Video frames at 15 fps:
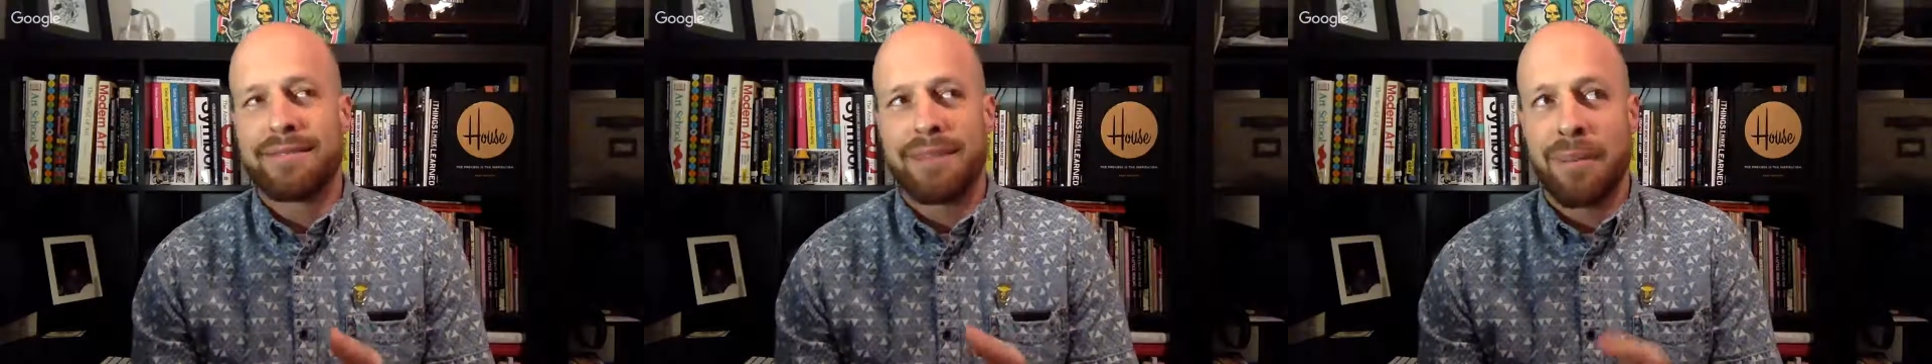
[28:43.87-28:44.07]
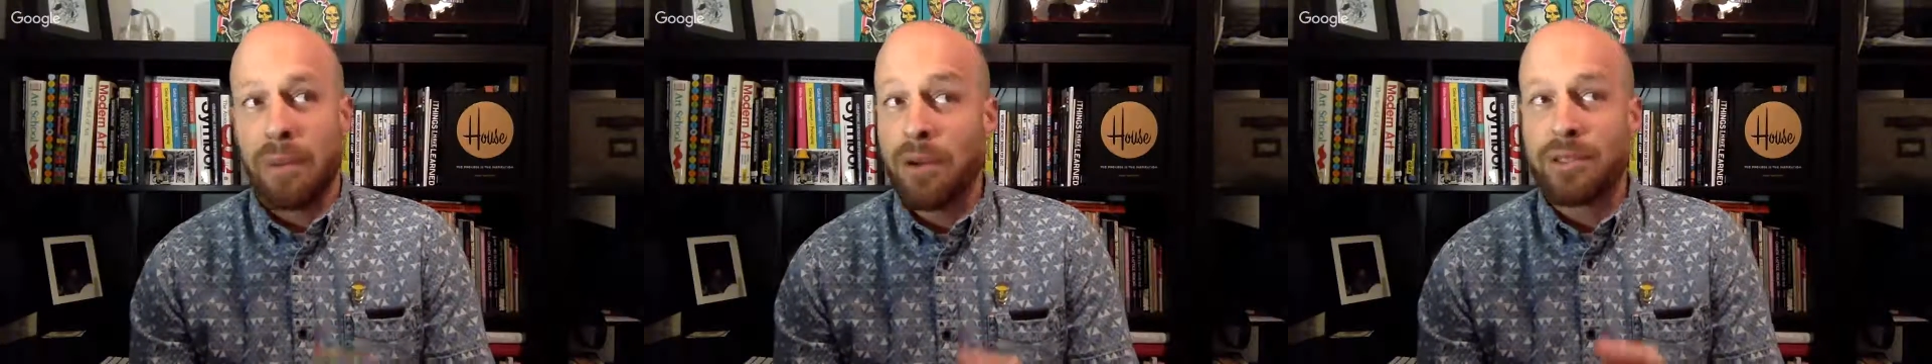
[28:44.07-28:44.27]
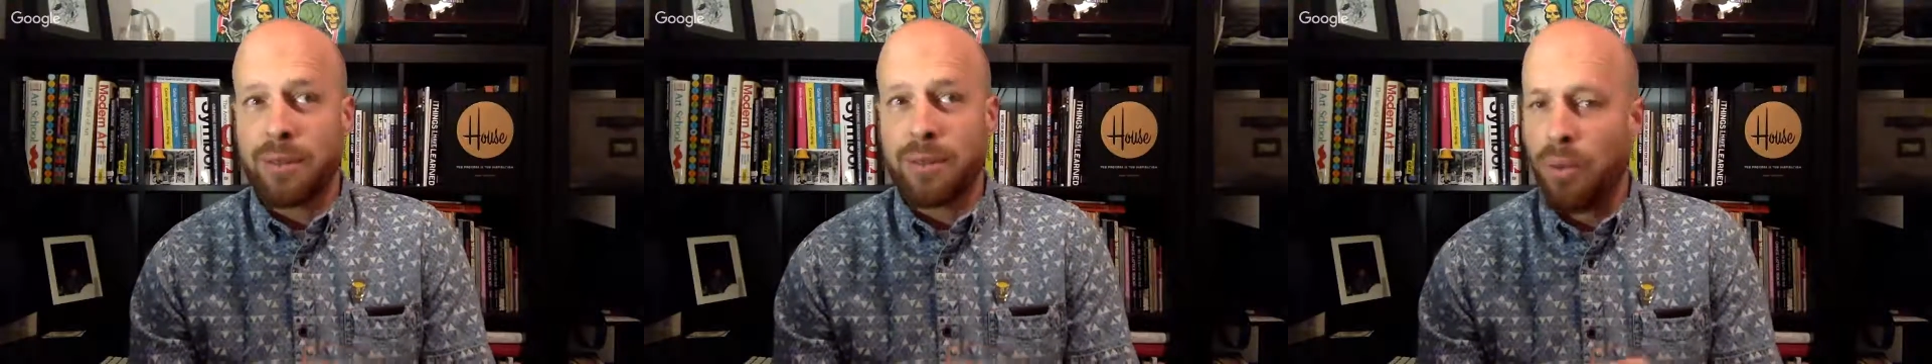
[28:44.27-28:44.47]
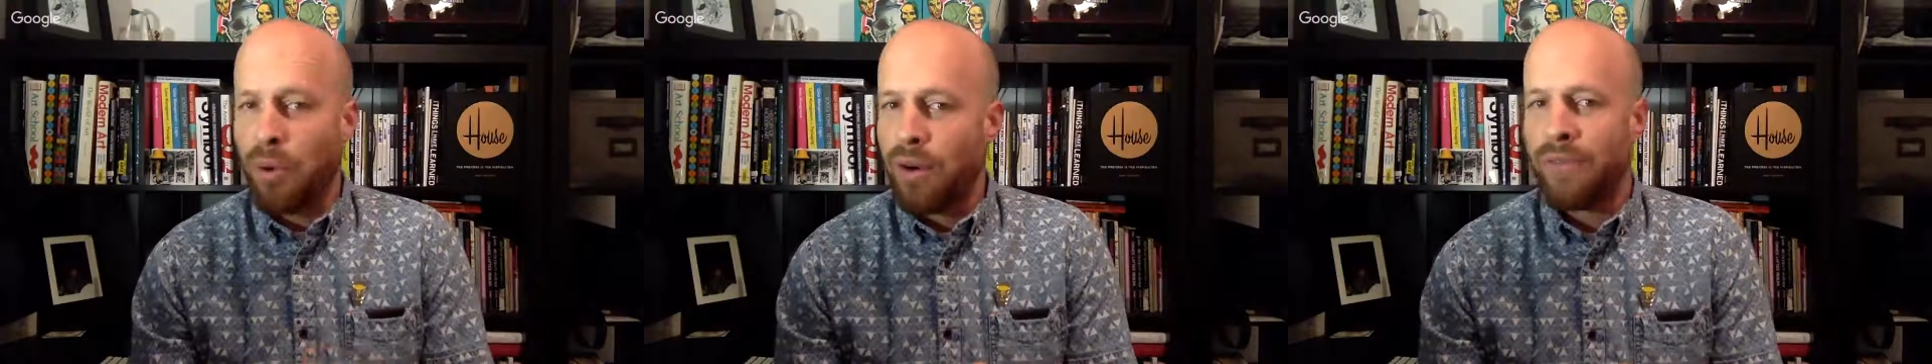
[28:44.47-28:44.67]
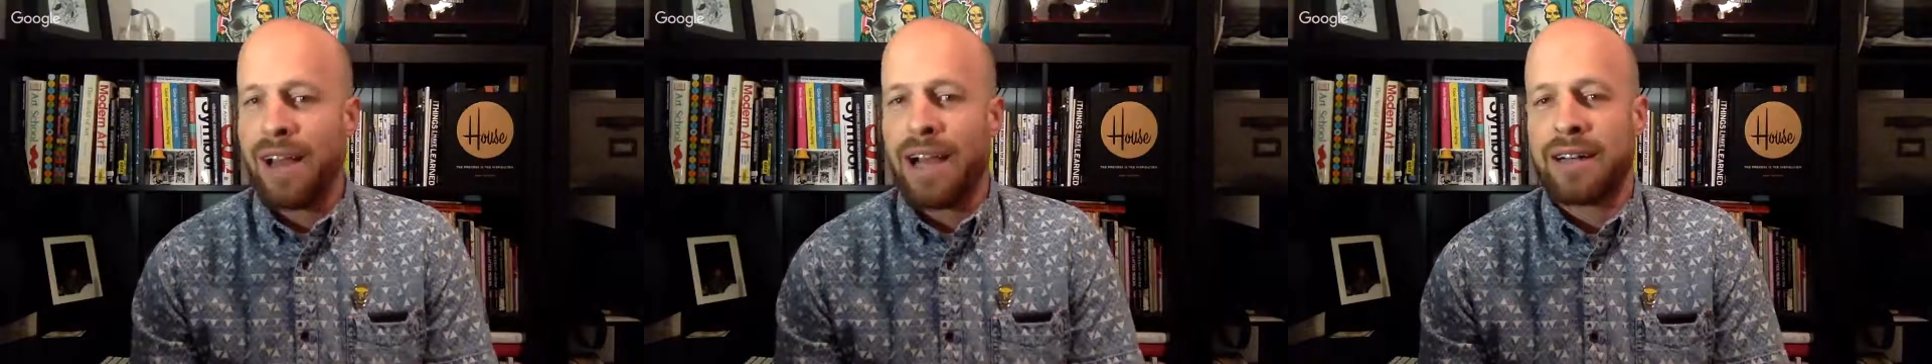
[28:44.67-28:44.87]
the most
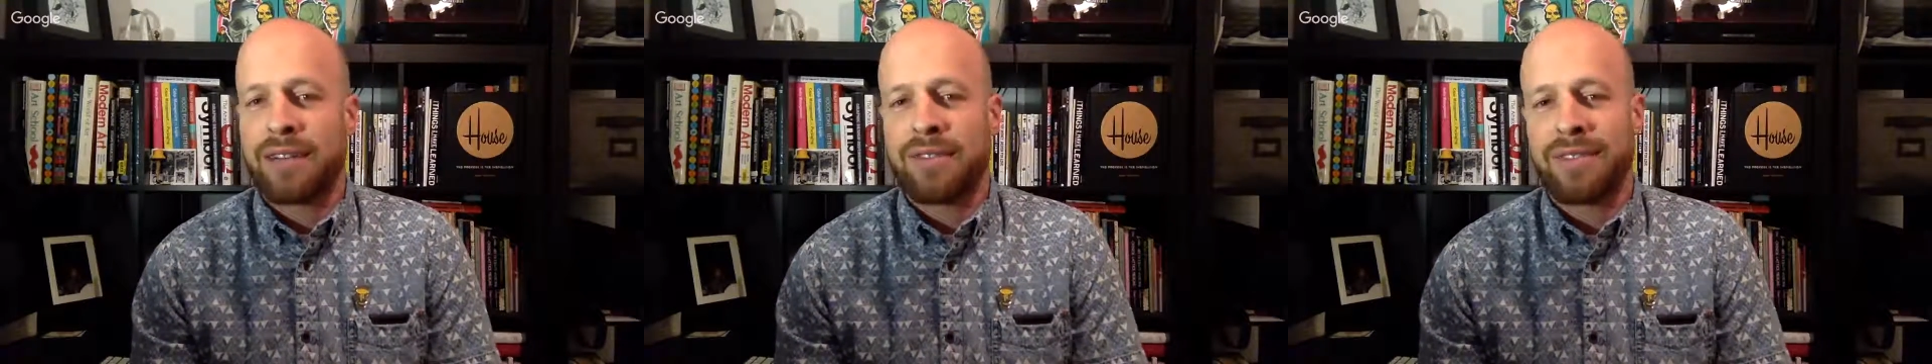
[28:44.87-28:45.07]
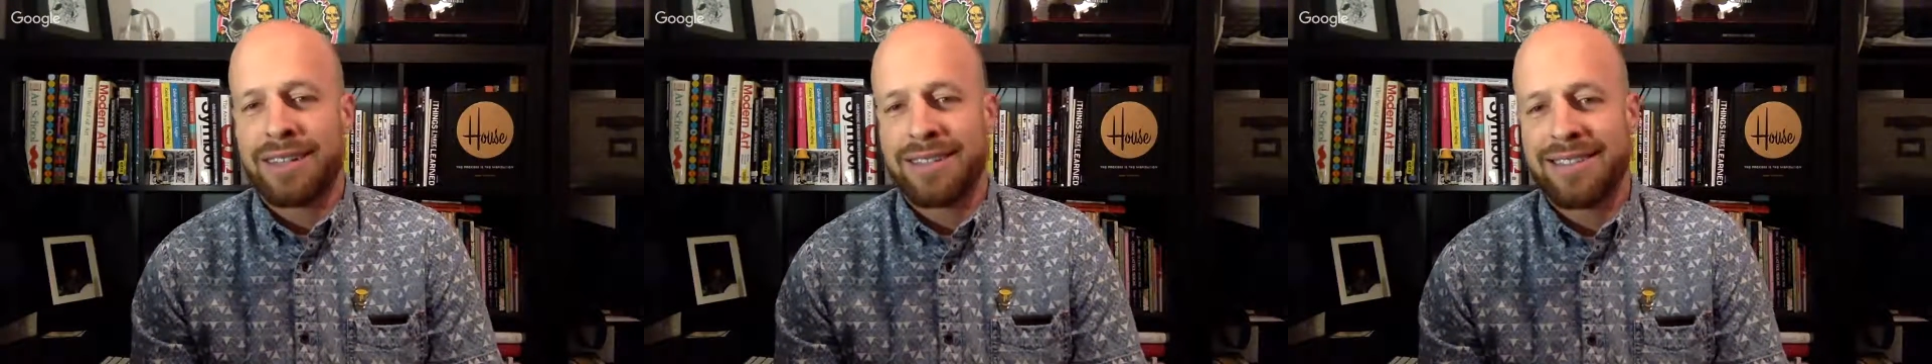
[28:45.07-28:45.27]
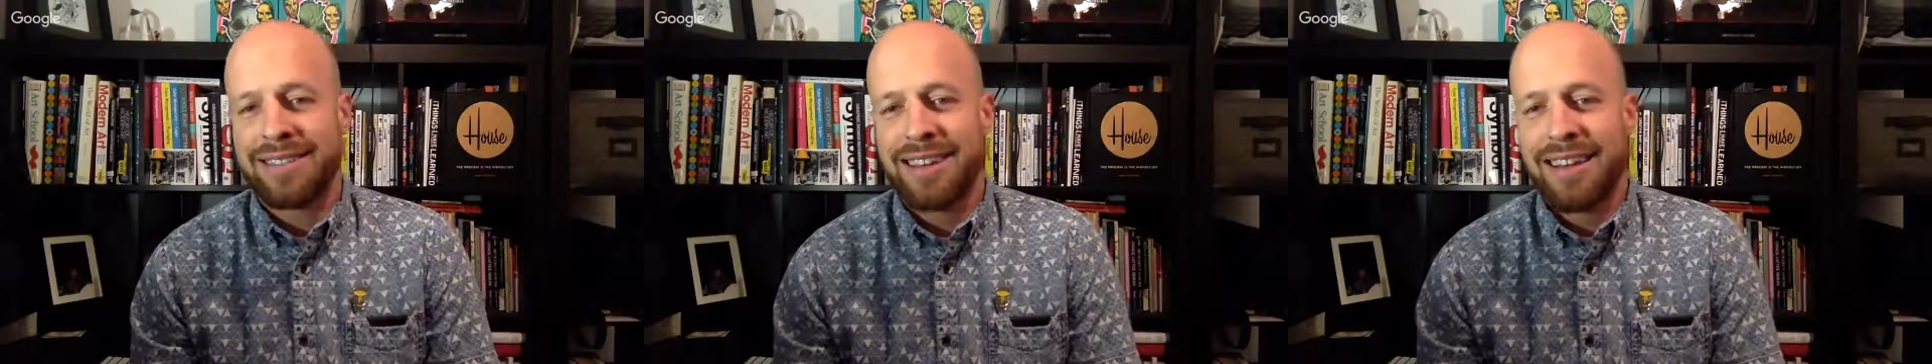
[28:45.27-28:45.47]
important factor of this,